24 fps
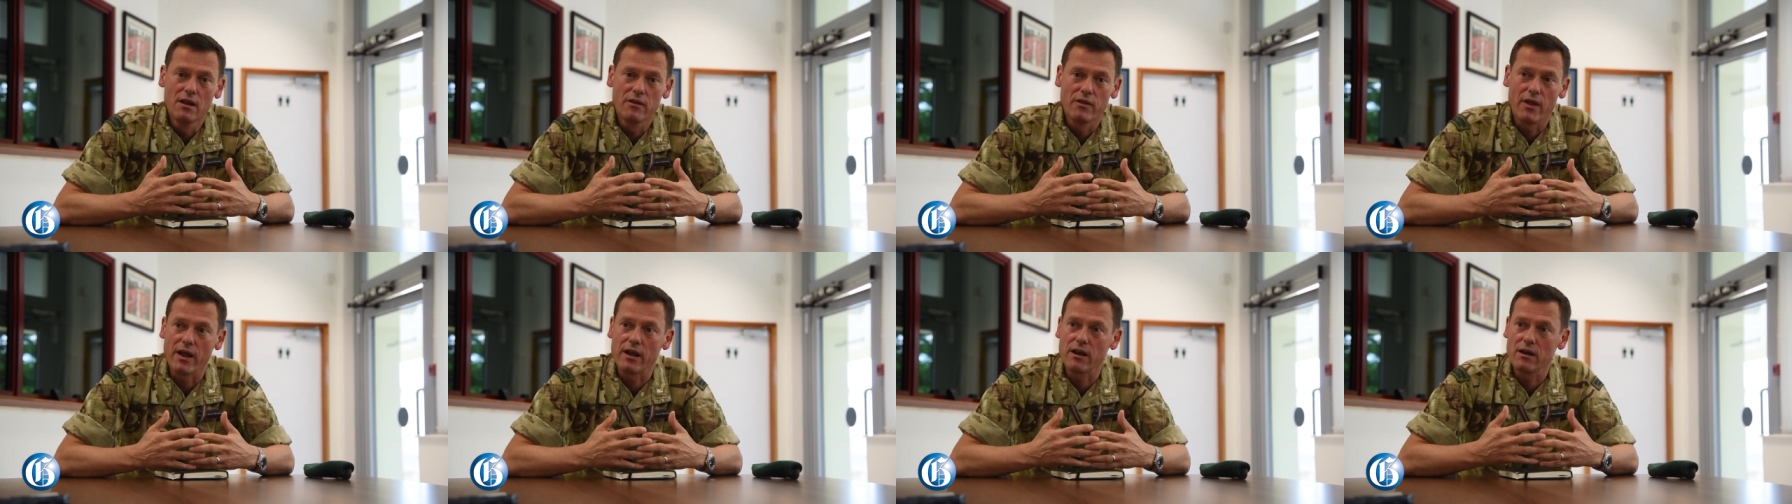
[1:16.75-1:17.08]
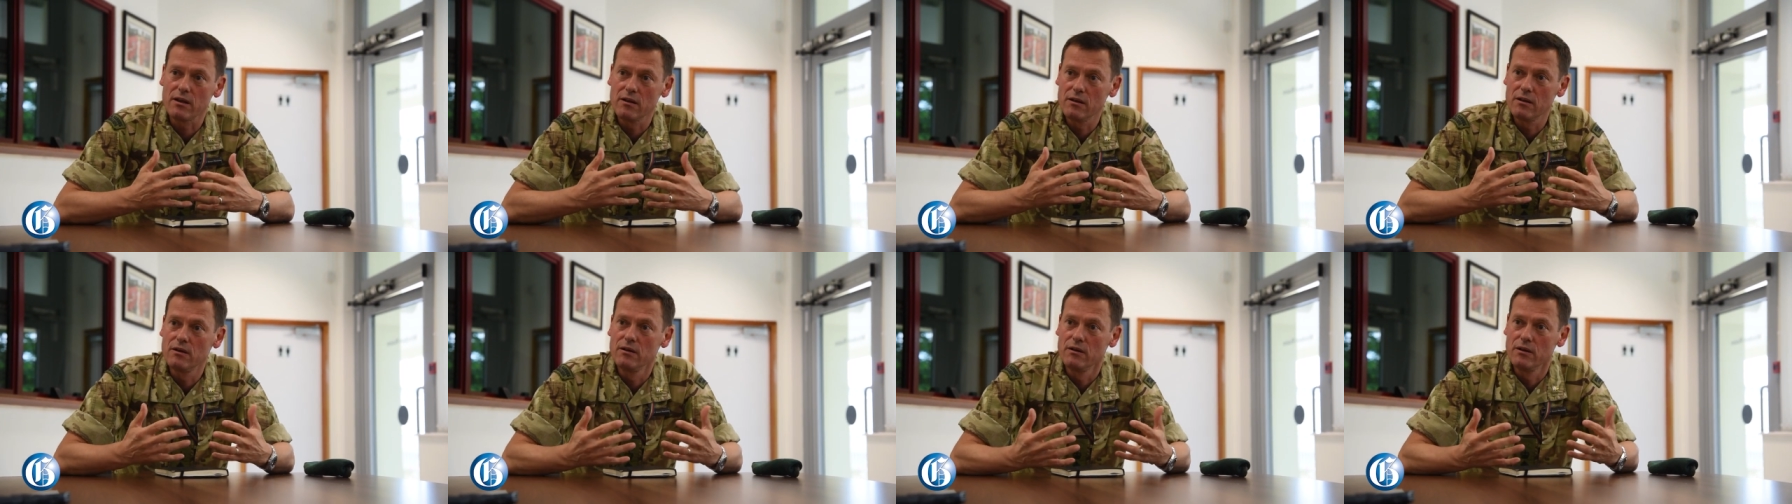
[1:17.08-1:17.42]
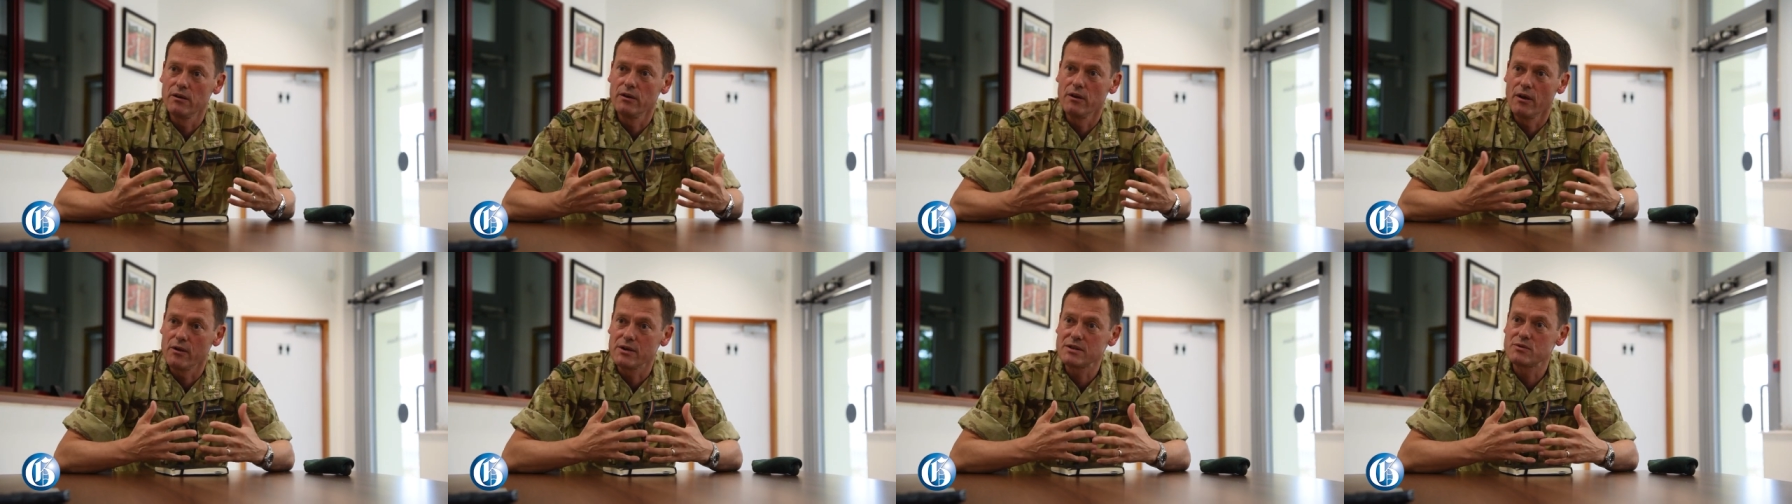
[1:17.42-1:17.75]
then
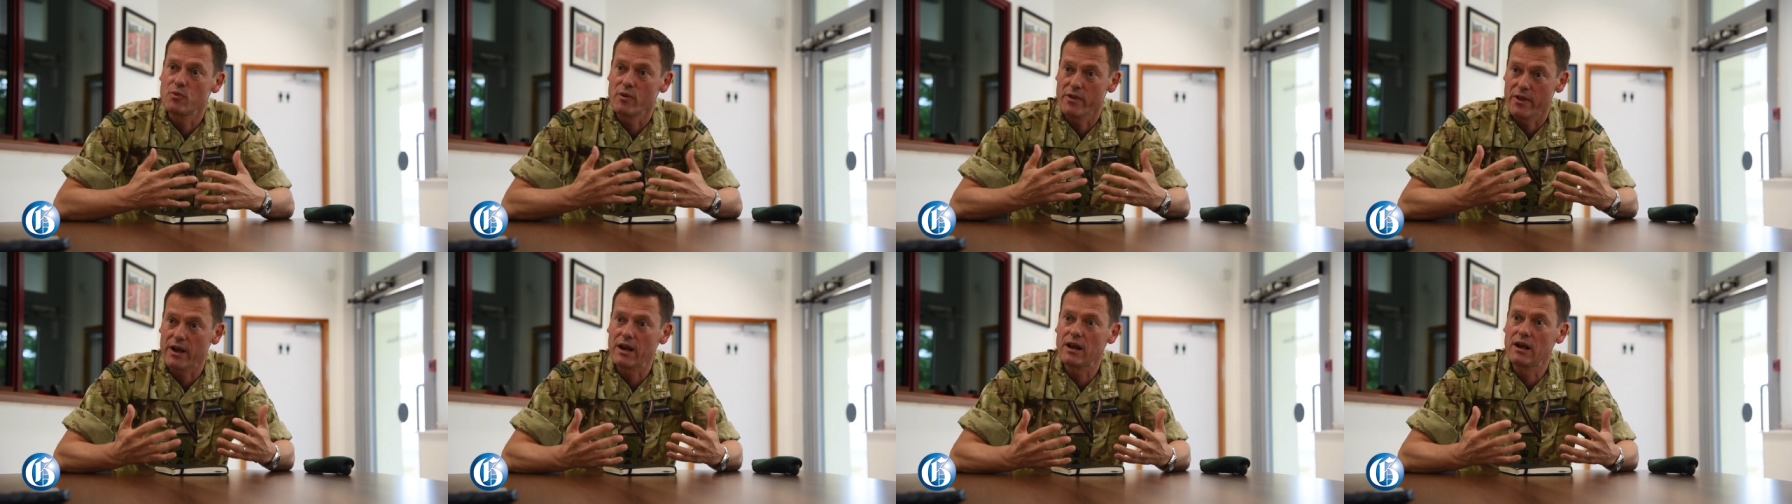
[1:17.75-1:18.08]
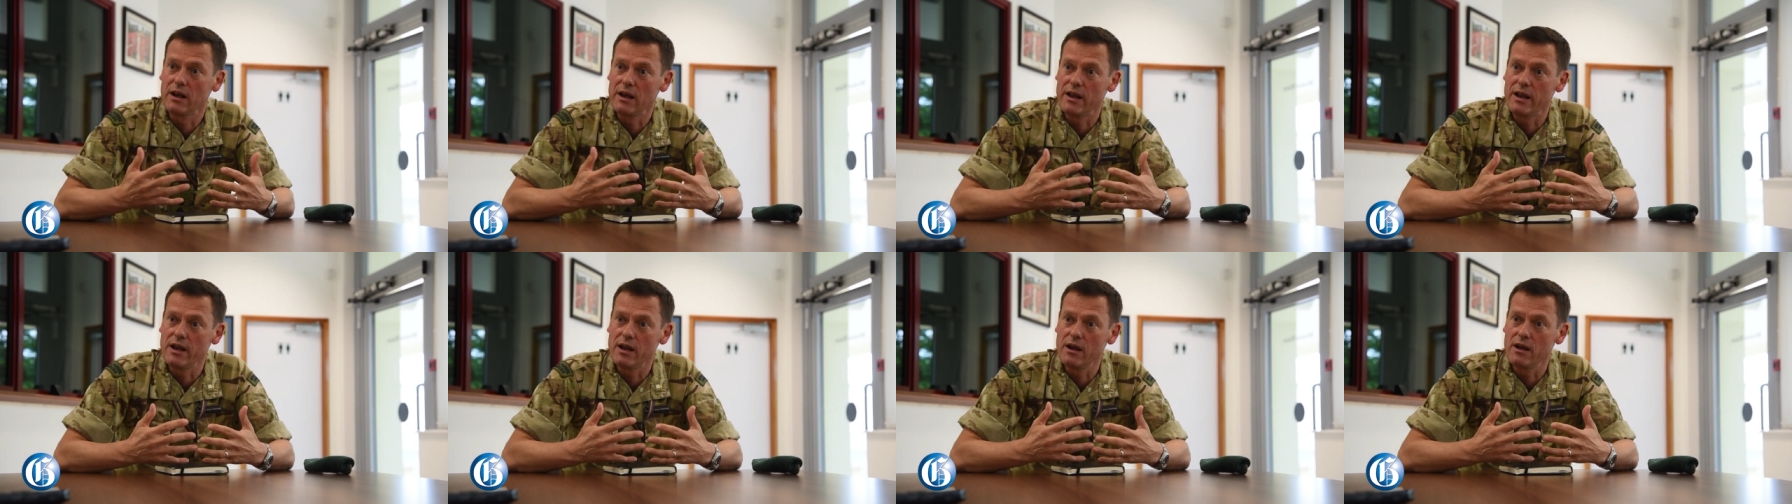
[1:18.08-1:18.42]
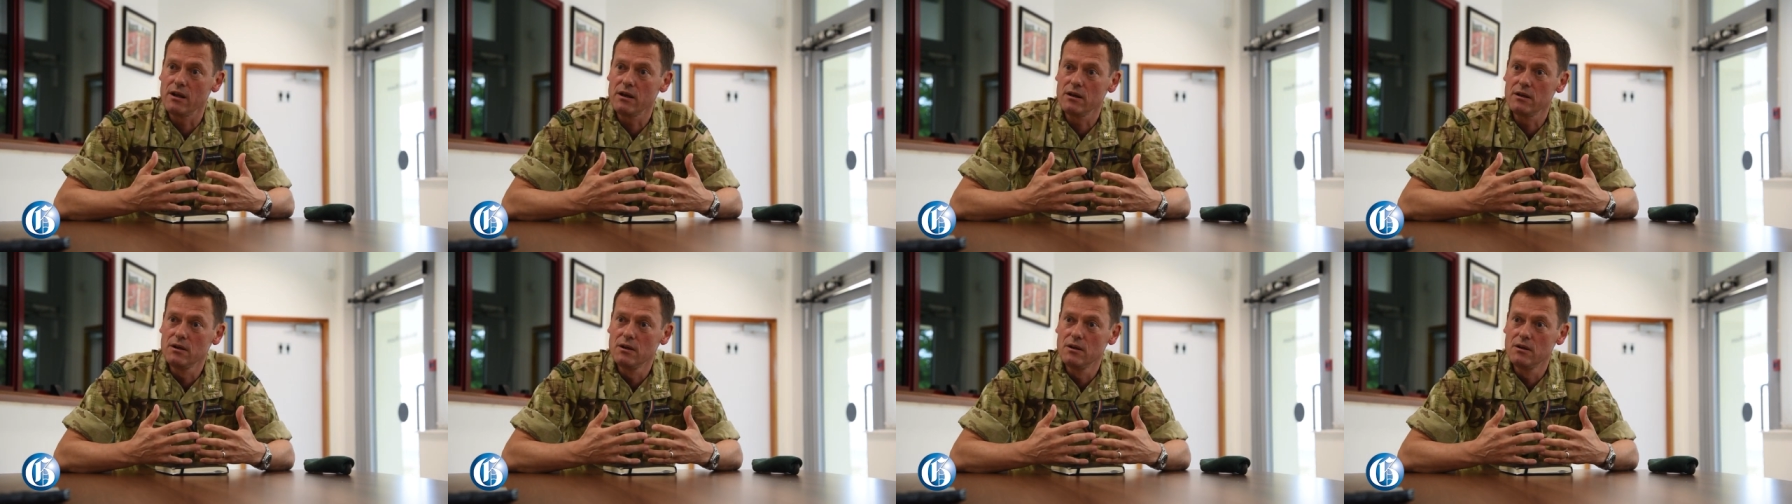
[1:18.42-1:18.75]
you know, it's with a
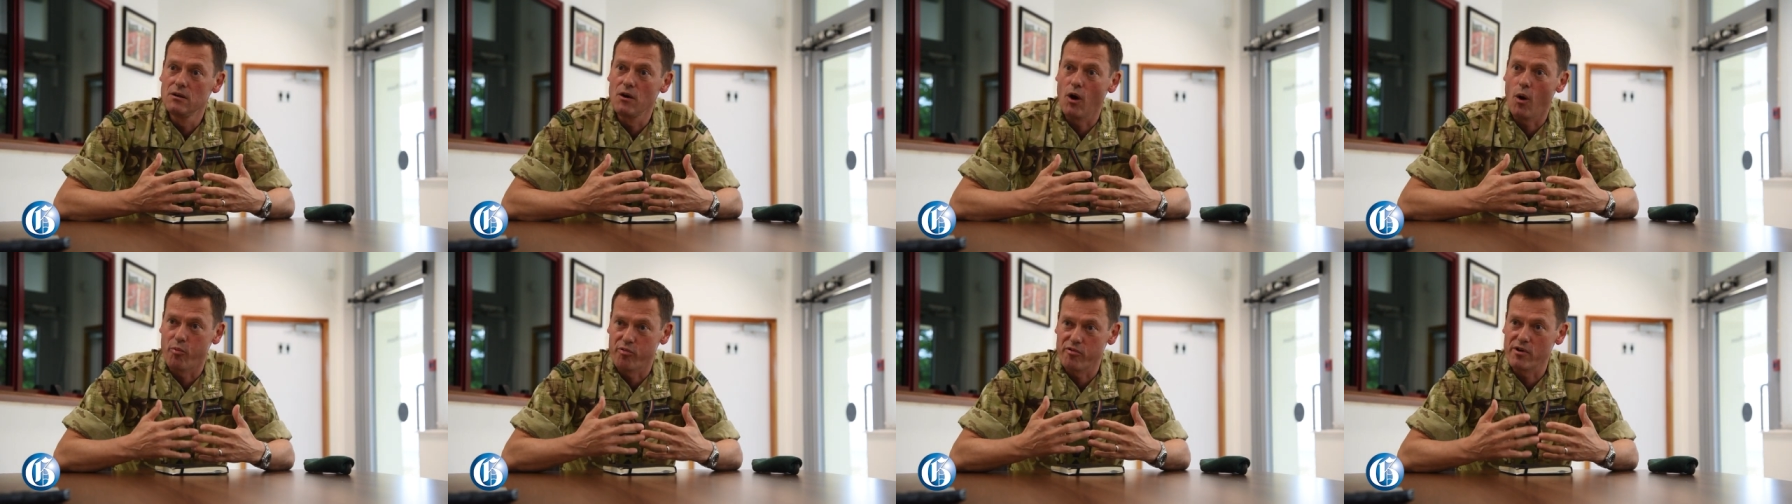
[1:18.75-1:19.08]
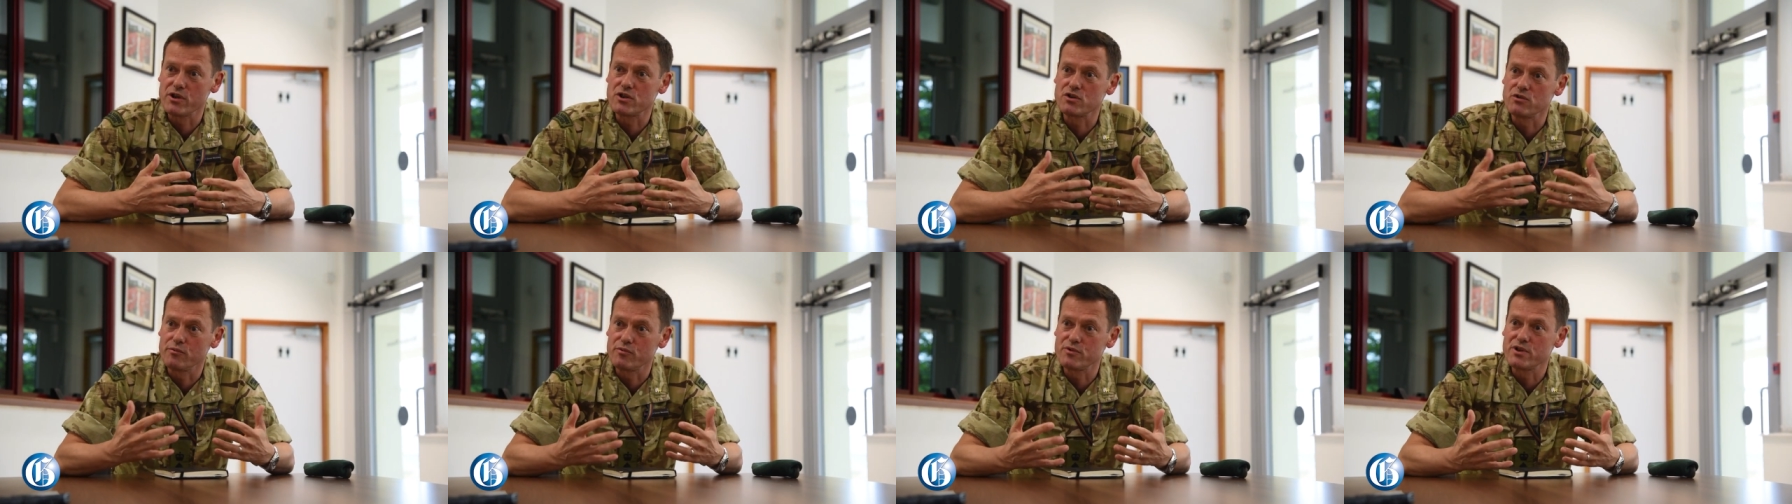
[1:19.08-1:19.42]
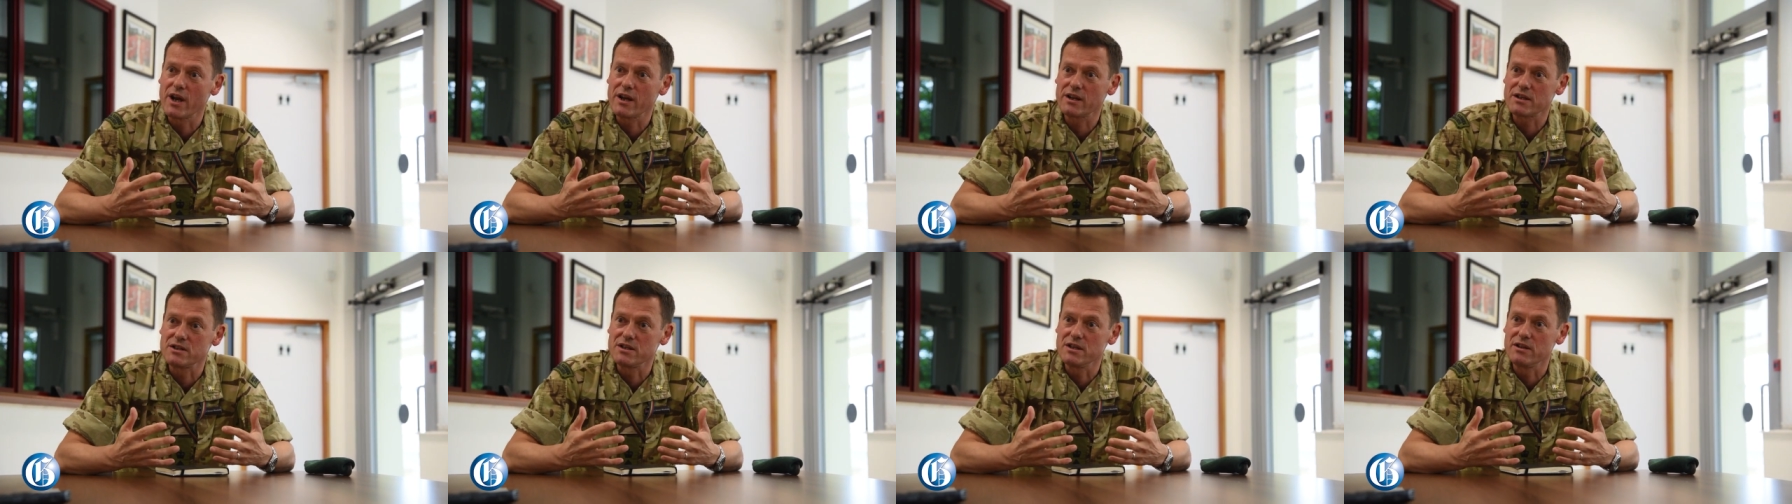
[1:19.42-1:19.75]
clear operational
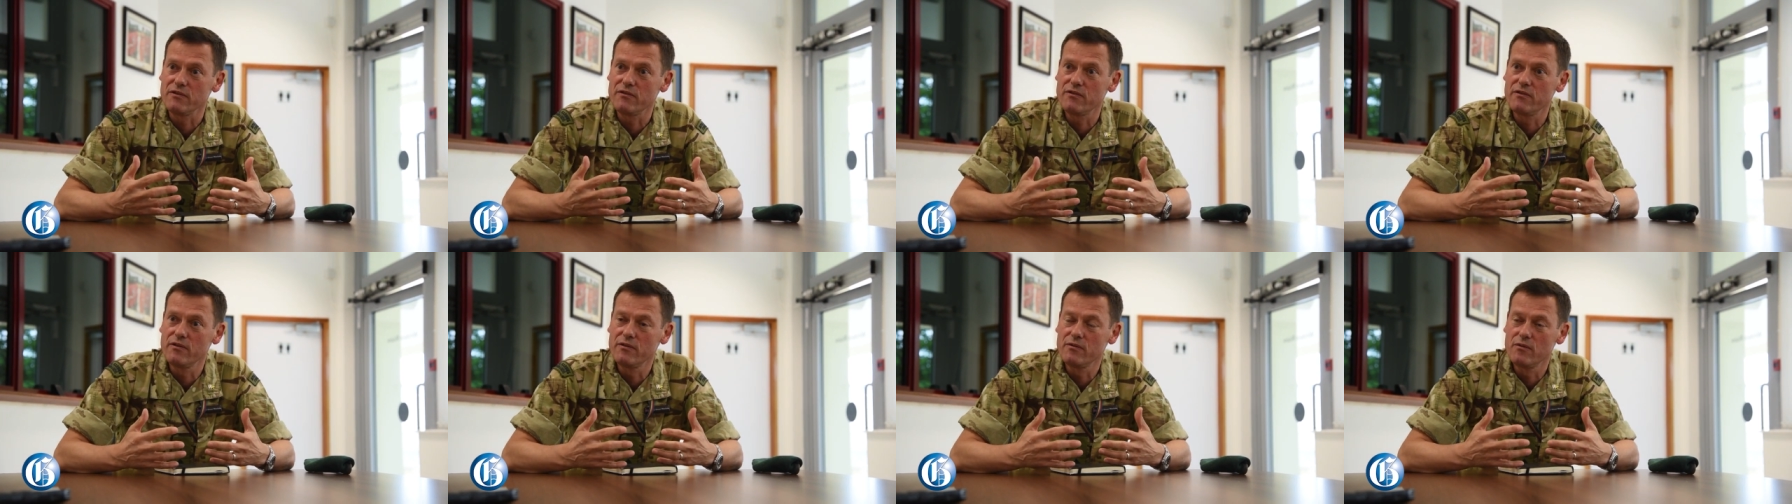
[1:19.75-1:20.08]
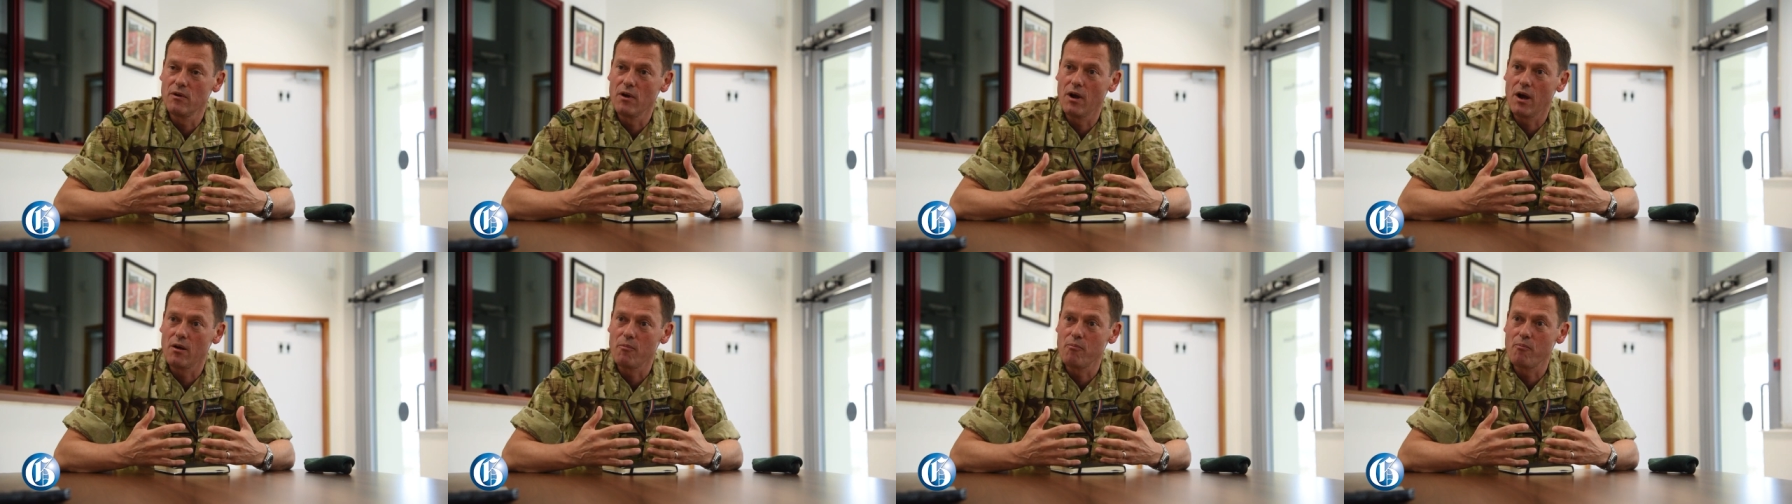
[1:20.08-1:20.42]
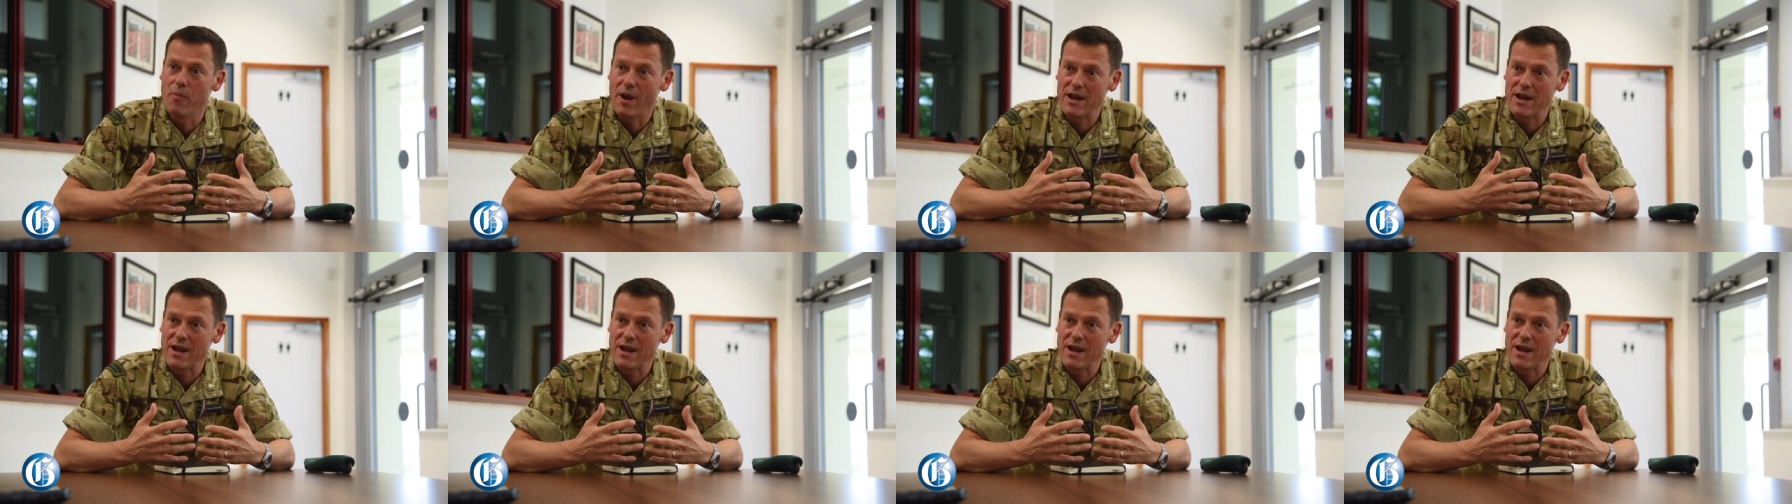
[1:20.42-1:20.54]
objective uh,